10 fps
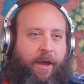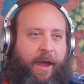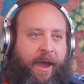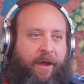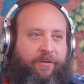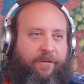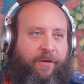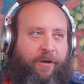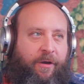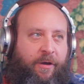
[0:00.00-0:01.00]
And
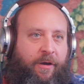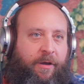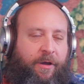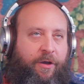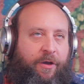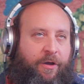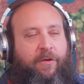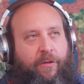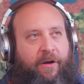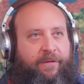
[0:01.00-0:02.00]

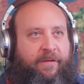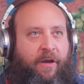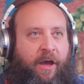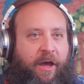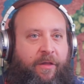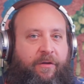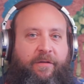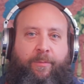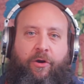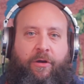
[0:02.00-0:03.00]
so there's
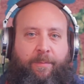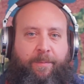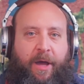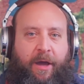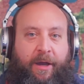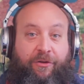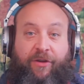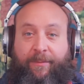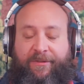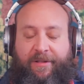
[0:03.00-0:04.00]
a book by
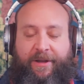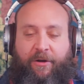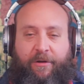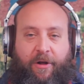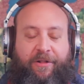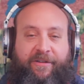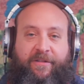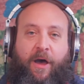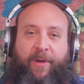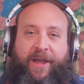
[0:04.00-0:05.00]
James Clear called
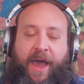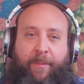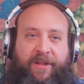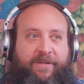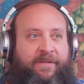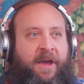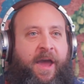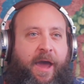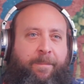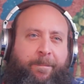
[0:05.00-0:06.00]
Atomic Habits.
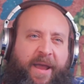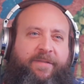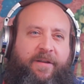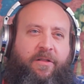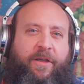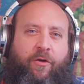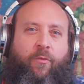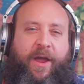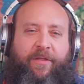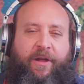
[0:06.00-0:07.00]
And basically the
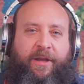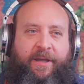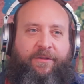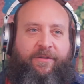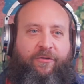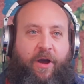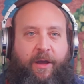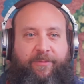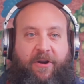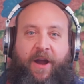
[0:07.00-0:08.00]
way that he
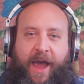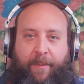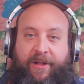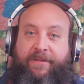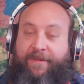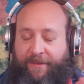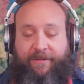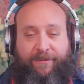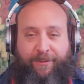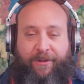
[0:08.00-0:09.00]
describes our habits,
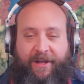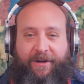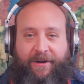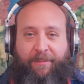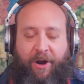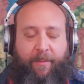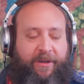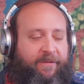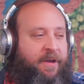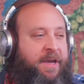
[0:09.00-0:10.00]
this is related, I
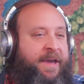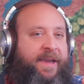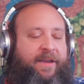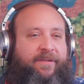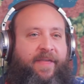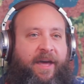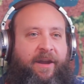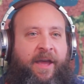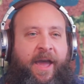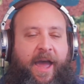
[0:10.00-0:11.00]
promise, is
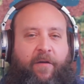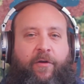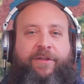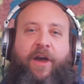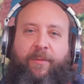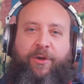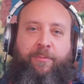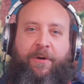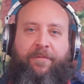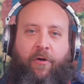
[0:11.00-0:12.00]
that every time you
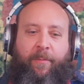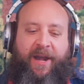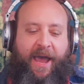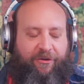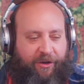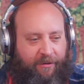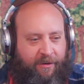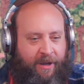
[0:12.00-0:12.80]
perform an action,